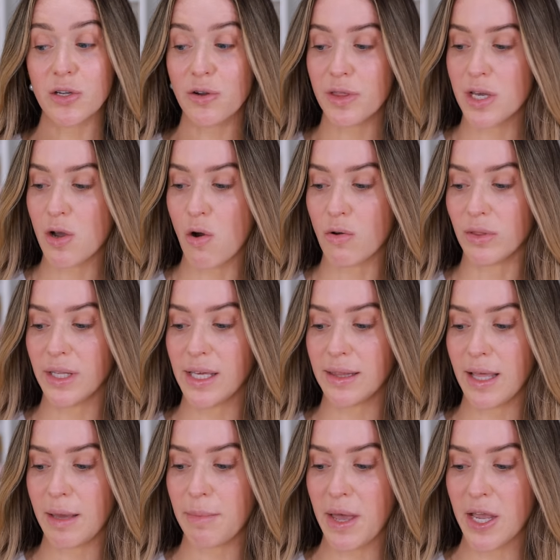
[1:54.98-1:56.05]
are the only
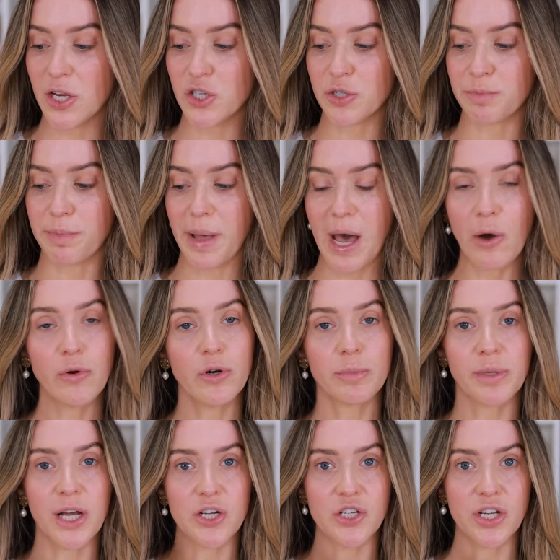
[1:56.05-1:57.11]
Les Beiges powder
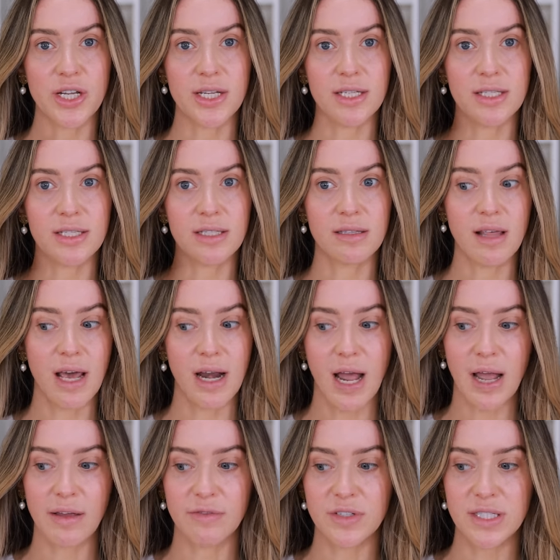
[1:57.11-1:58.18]
blushes that
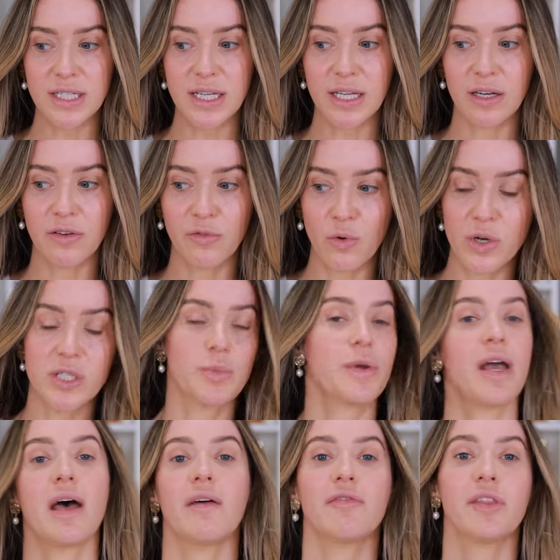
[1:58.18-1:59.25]
I've seen. Of course, we
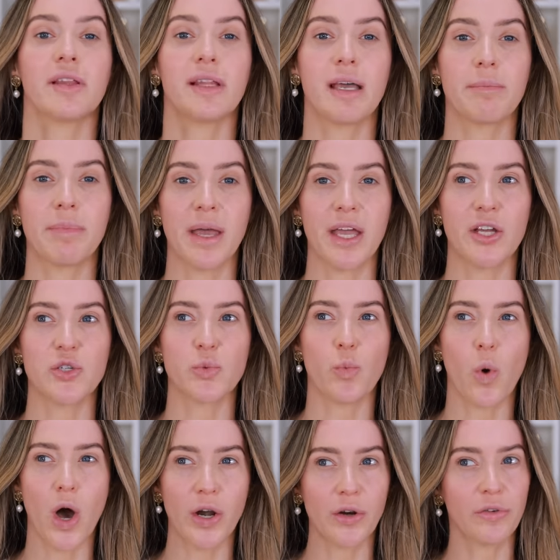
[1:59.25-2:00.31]
have the Les Beiges
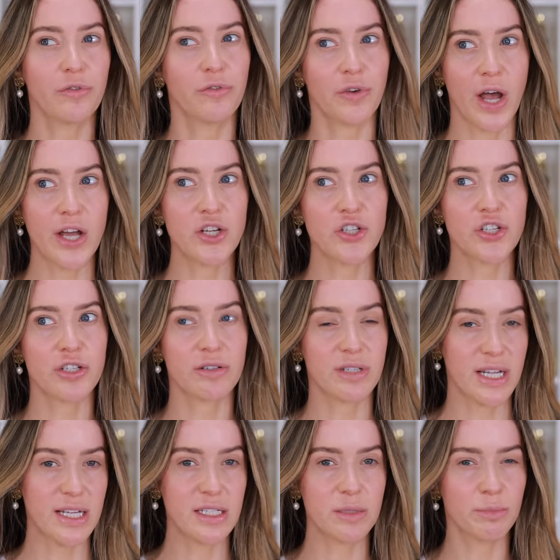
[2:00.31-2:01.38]
Water Fresh
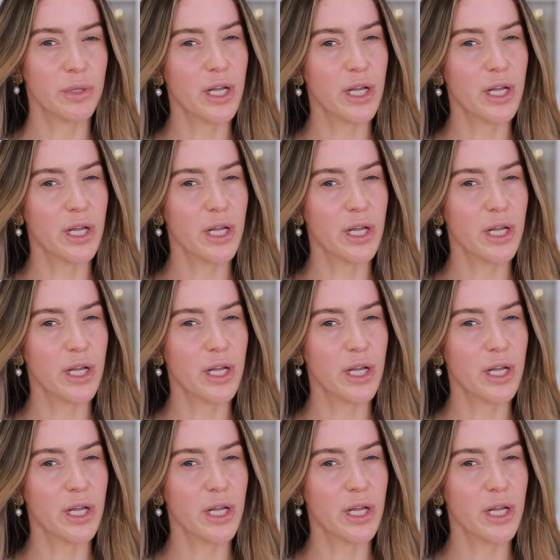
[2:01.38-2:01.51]
Tint